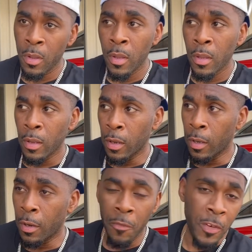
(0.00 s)
to
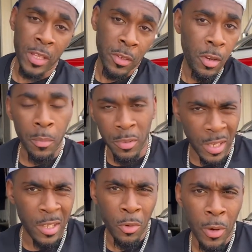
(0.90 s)
affect the numbers
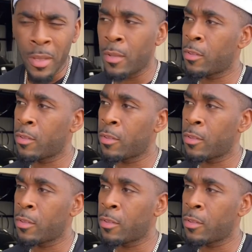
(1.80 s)
either way.